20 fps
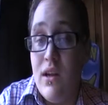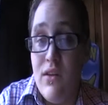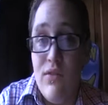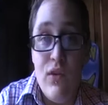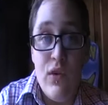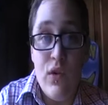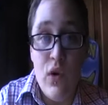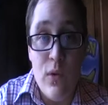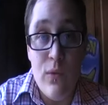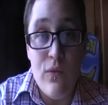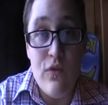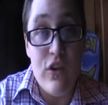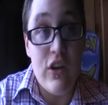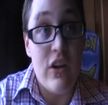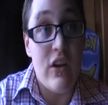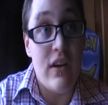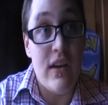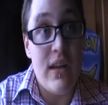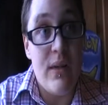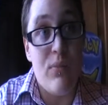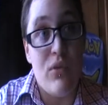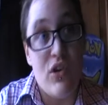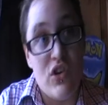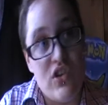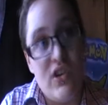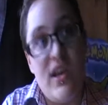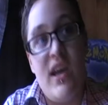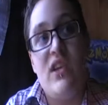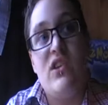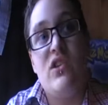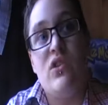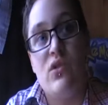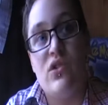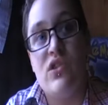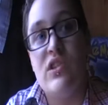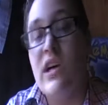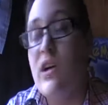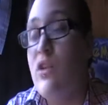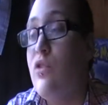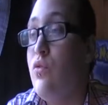and if you confidently project
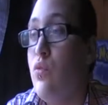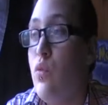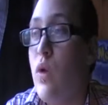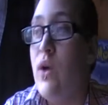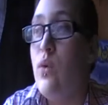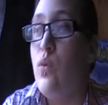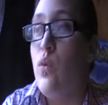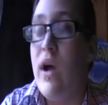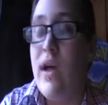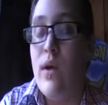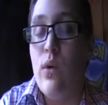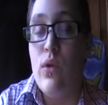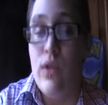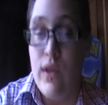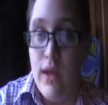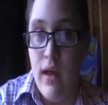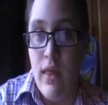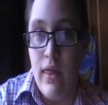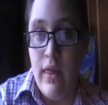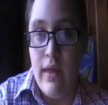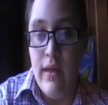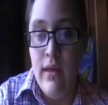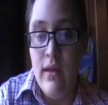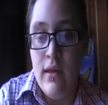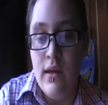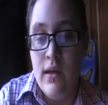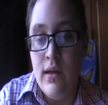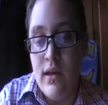yourself one way or the other,